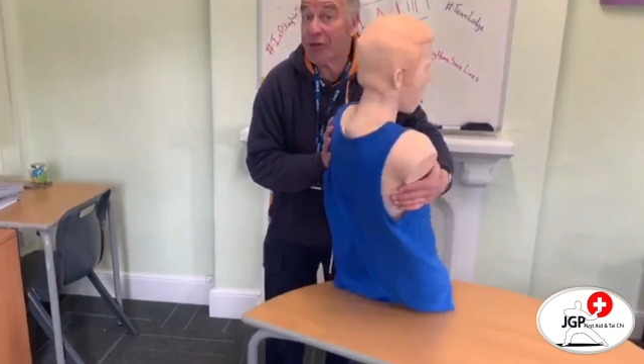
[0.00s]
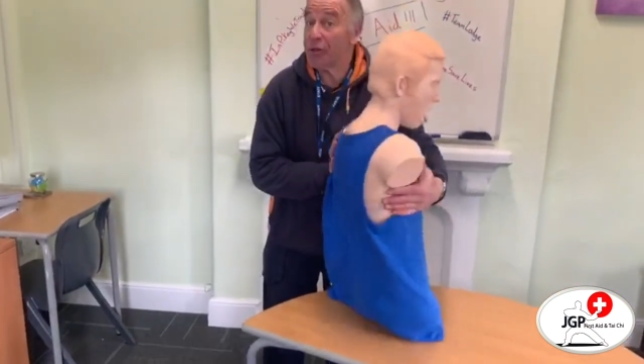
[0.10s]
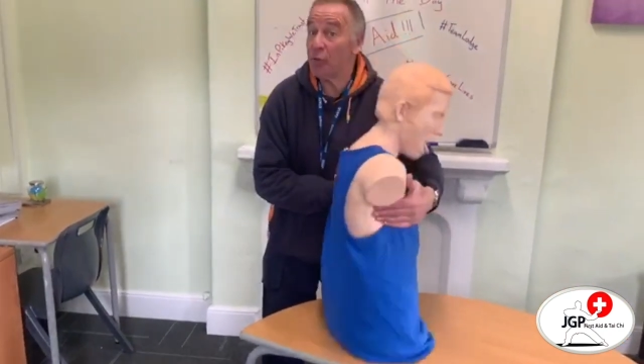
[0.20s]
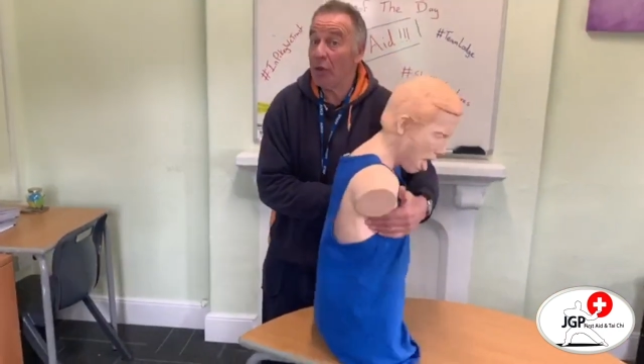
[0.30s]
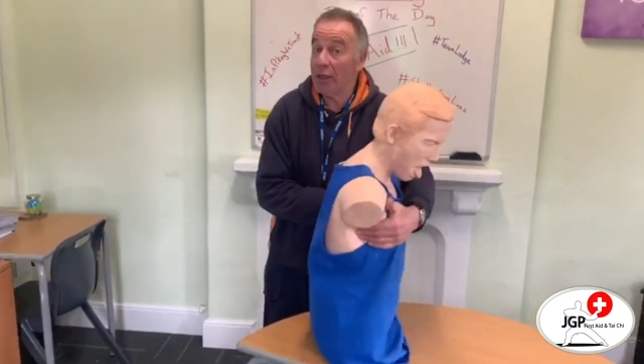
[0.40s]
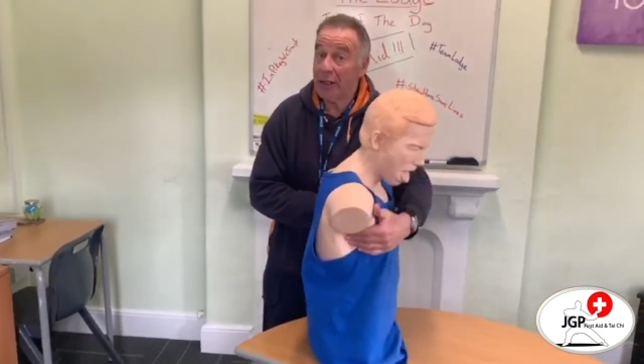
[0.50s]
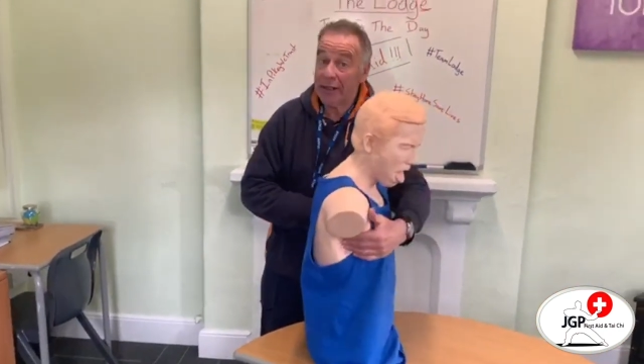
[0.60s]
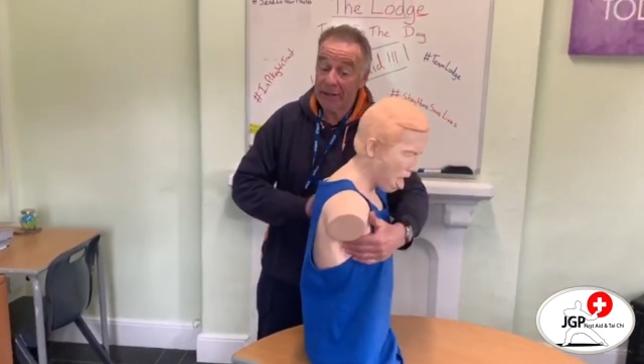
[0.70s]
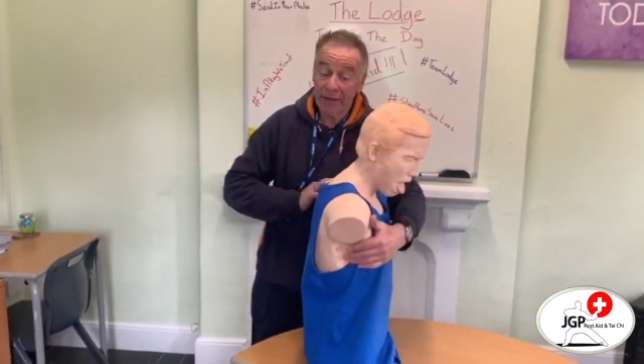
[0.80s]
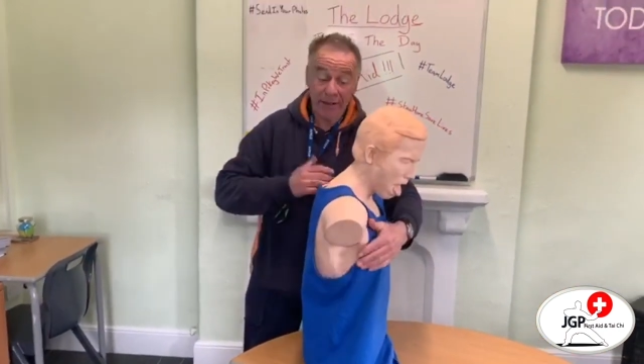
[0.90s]
doesn't
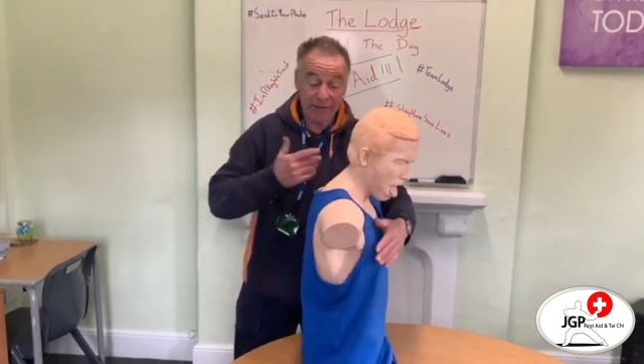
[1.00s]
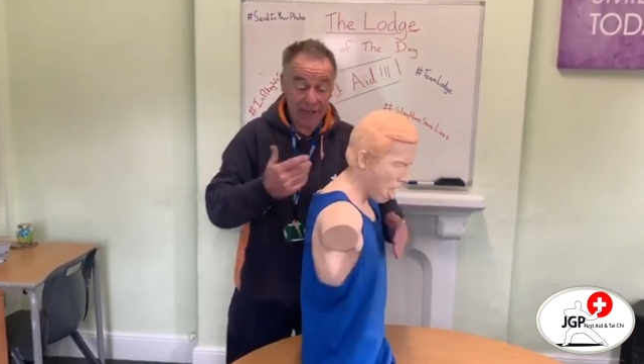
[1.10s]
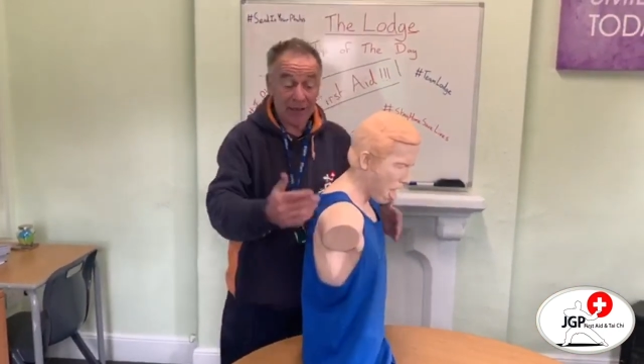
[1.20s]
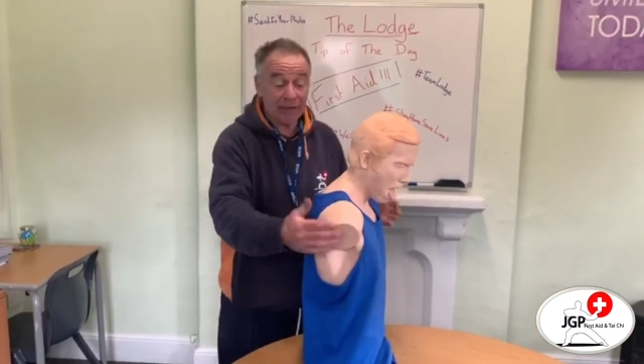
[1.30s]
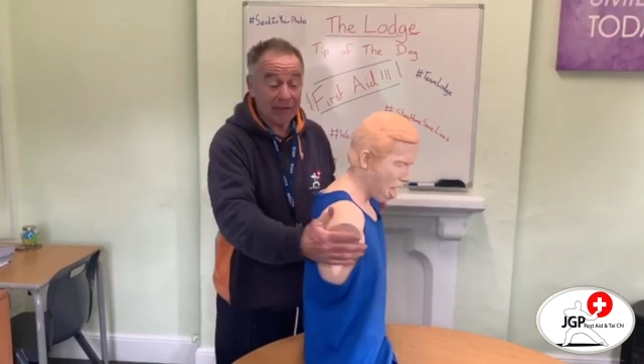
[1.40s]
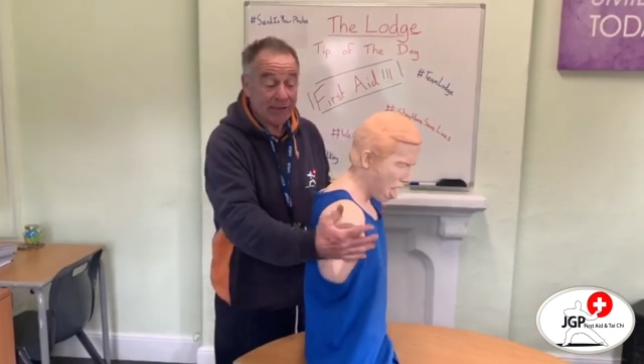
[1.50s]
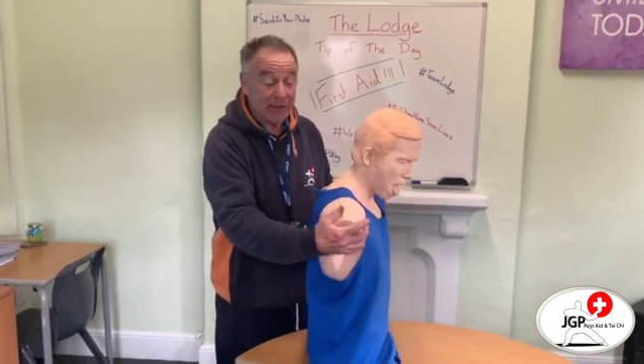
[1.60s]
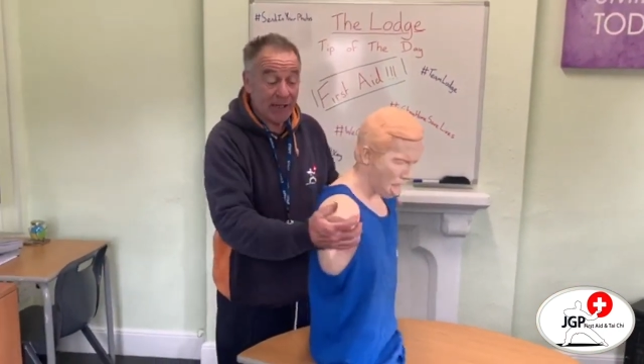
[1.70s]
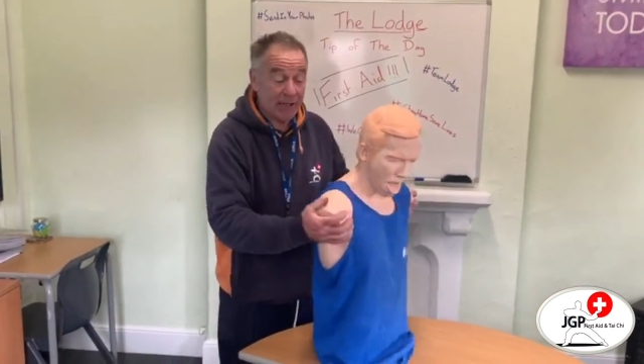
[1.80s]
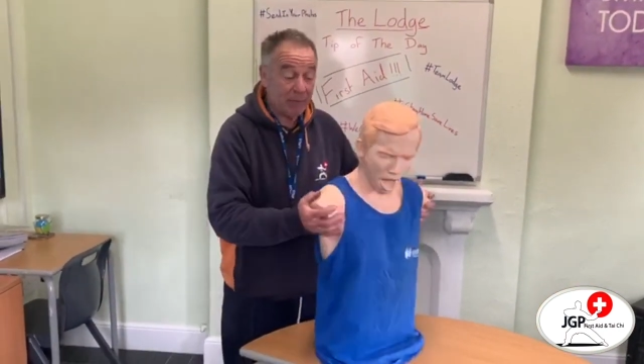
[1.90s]
work, exactly the
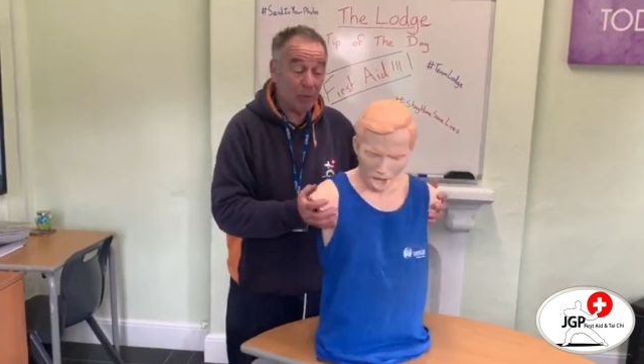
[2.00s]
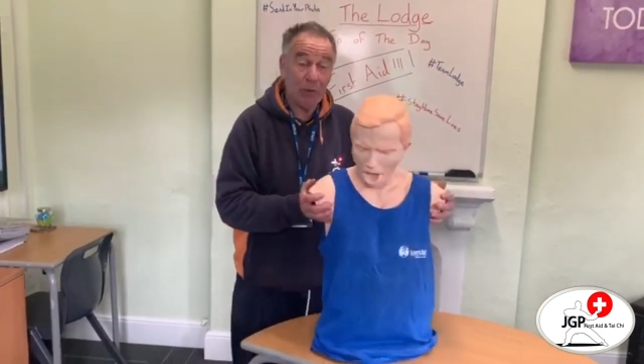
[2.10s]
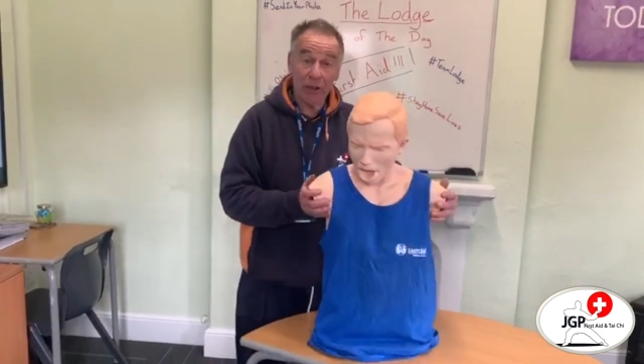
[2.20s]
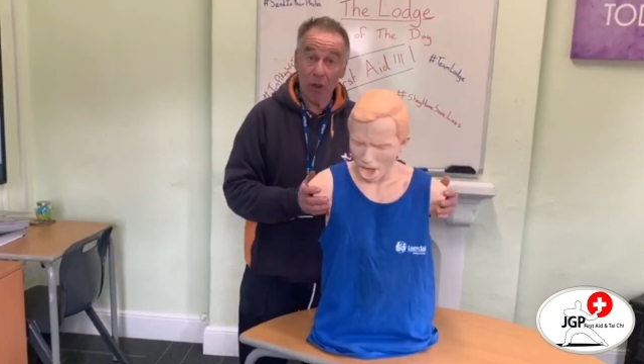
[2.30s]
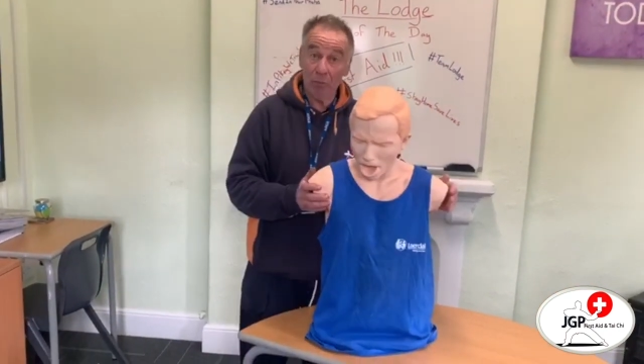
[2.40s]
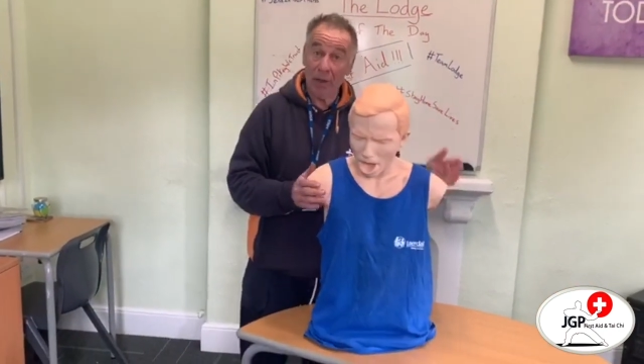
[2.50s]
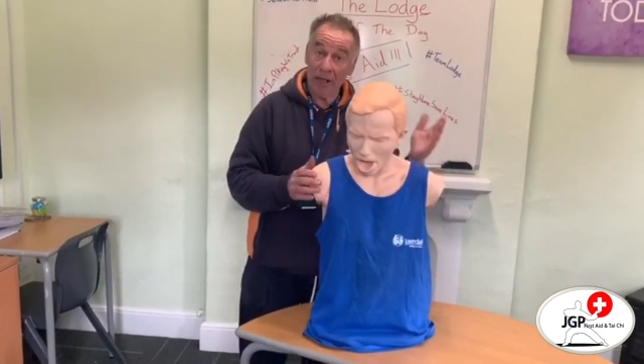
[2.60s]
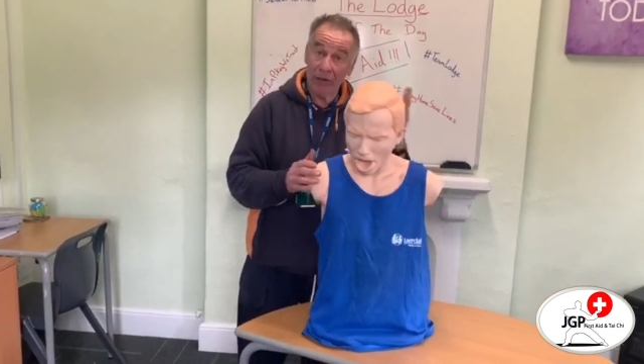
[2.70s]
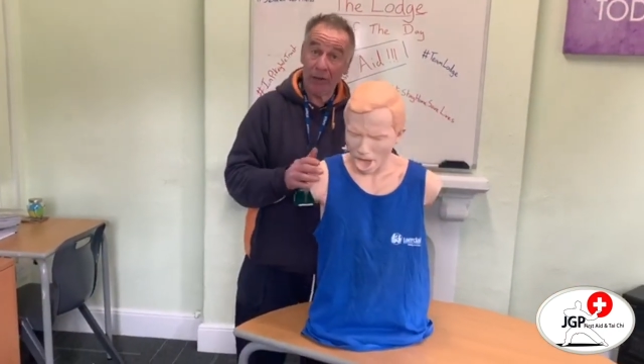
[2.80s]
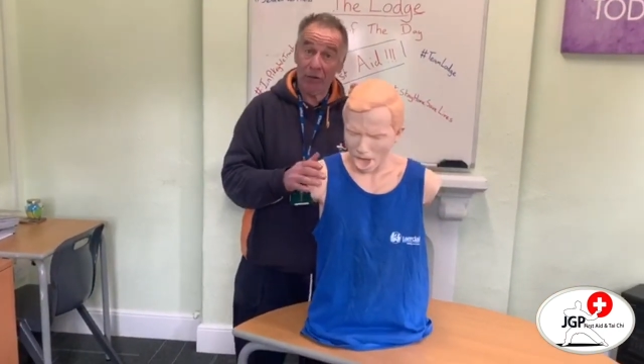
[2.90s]
same, we go back
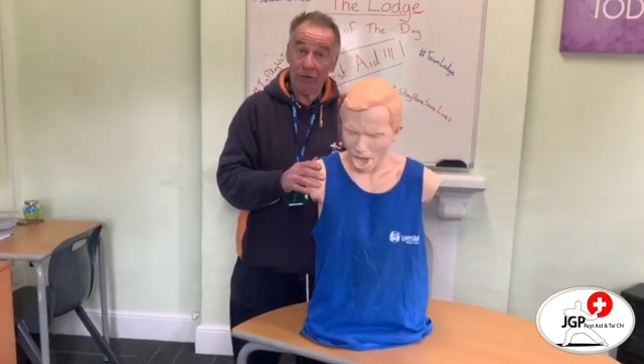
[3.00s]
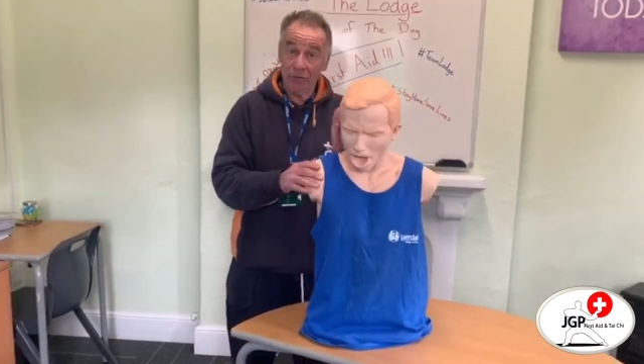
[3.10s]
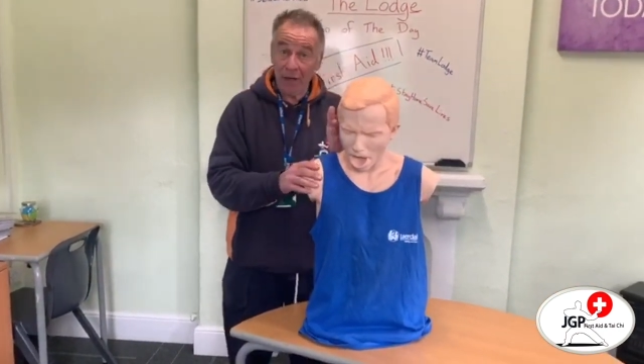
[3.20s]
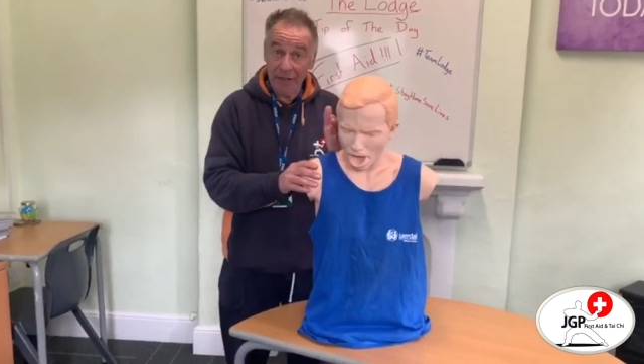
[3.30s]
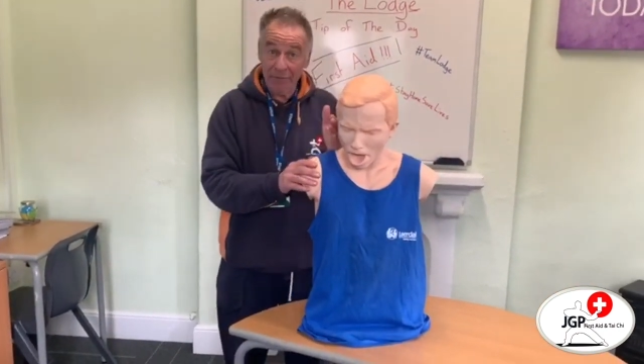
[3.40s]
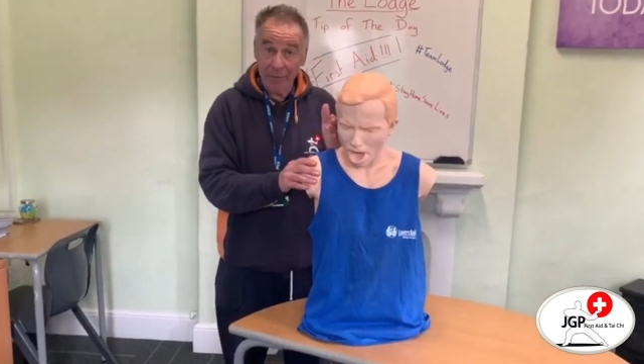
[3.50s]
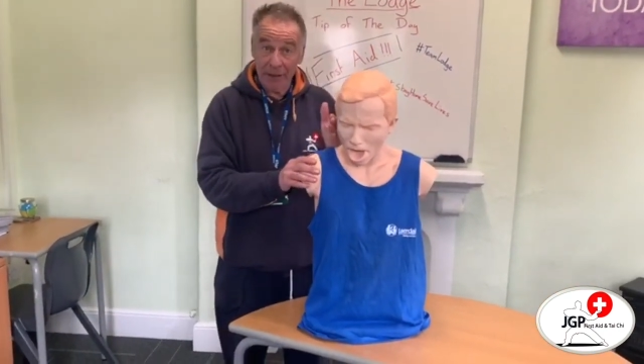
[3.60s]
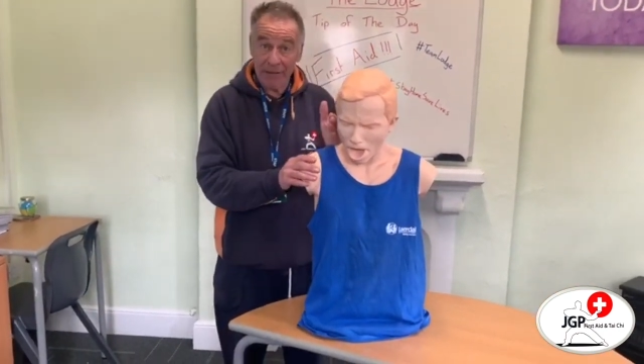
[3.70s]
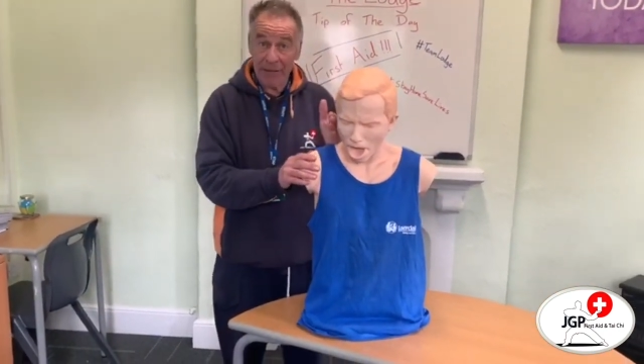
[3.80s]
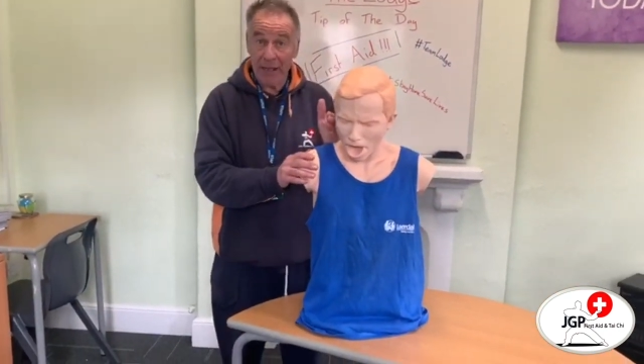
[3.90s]
and do 5
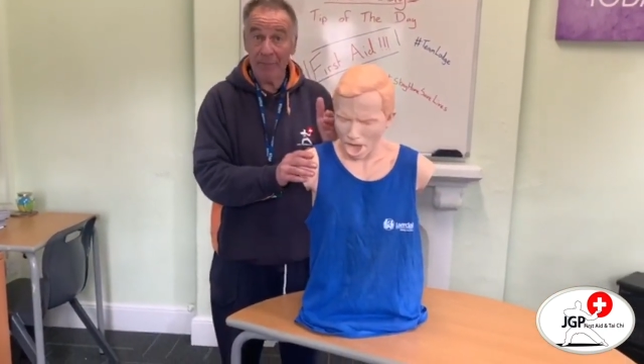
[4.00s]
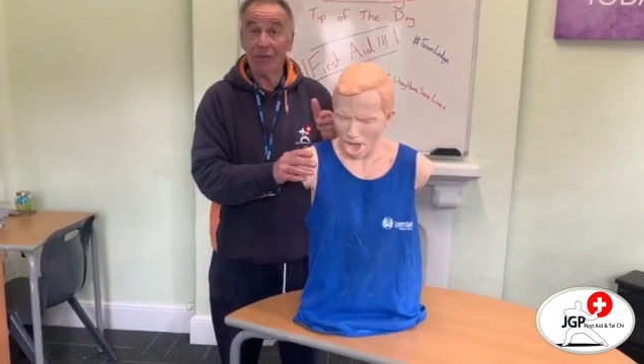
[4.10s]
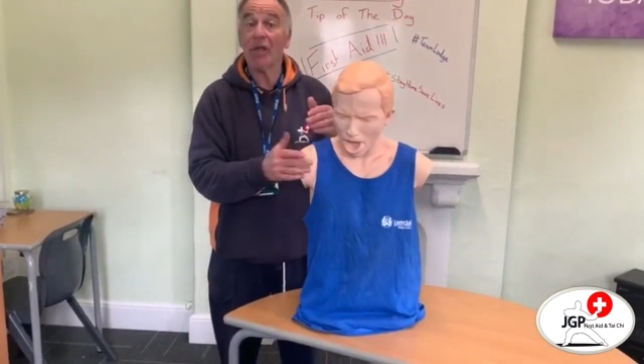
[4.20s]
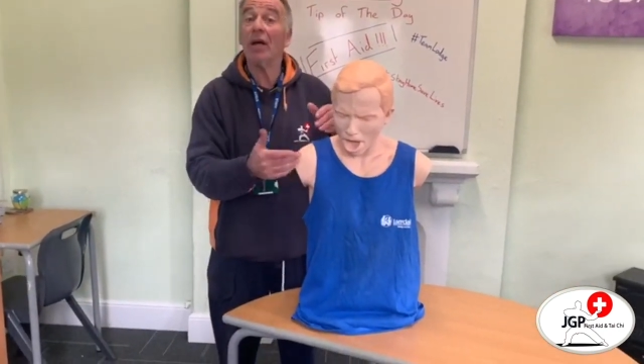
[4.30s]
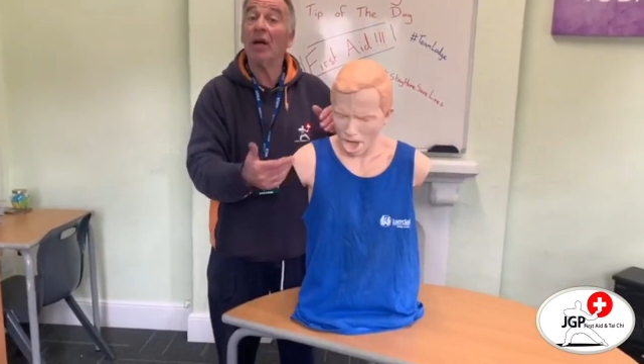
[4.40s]
back slaps,